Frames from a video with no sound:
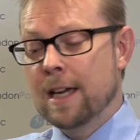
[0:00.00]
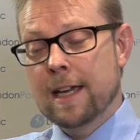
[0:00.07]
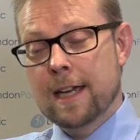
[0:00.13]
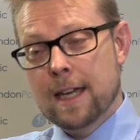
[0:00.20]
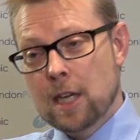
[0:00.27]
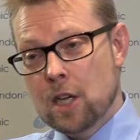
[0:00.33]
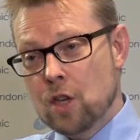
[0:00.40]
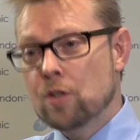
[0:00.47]

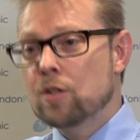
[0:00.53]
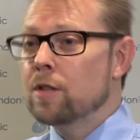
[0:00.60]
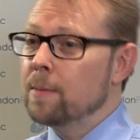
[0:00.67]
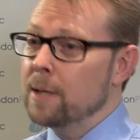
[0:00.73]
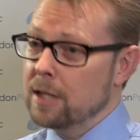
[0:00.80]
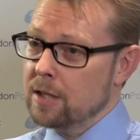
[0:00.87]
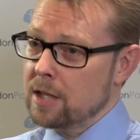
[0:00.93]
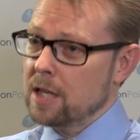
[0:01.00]
It used to
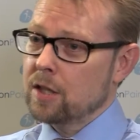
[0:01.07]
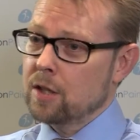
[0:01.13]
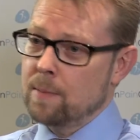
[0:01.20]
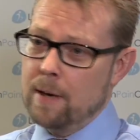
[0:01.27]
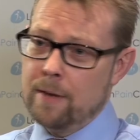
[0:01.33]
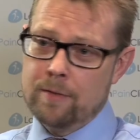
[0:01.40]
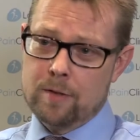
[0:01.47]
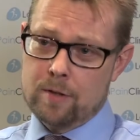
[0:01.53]
be six
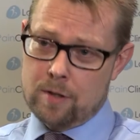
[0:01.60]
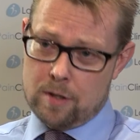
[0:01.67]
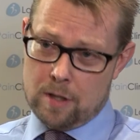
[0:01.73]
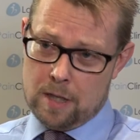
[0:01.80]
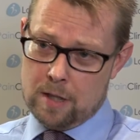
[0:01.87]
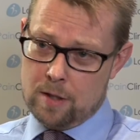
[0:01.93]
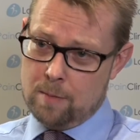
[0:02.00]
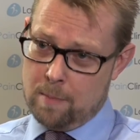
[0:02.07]
months,
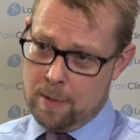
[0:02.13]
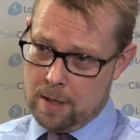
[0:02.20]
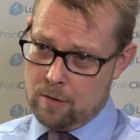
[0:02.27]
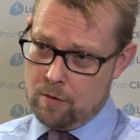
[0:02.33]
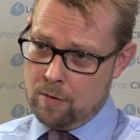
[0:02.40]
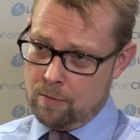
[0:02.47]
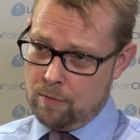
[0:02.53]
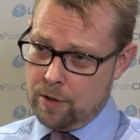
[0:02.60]
it's
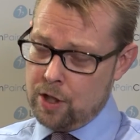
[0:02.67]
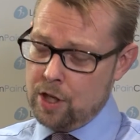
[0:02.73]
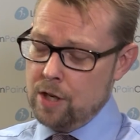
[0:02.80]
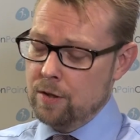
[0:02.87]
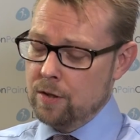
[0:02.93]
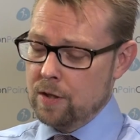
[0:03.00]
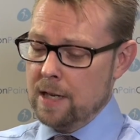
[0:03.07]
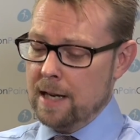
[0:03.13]
been
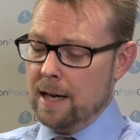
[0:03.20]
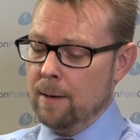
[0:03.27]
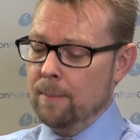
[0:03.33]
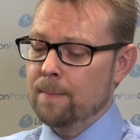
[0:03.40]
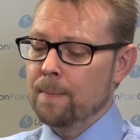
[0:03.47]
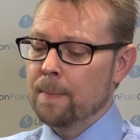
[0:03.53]
reduced now.